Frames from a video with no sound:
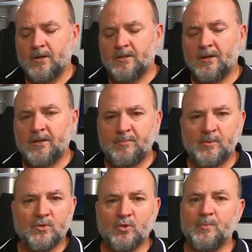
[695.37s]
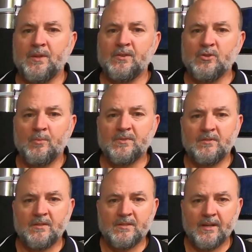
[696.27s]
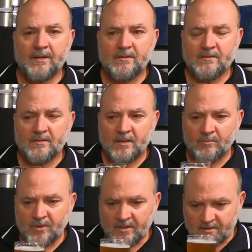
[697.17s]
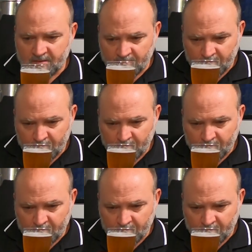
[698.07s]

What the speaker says: You don't hear people talking about those hops these days in beers.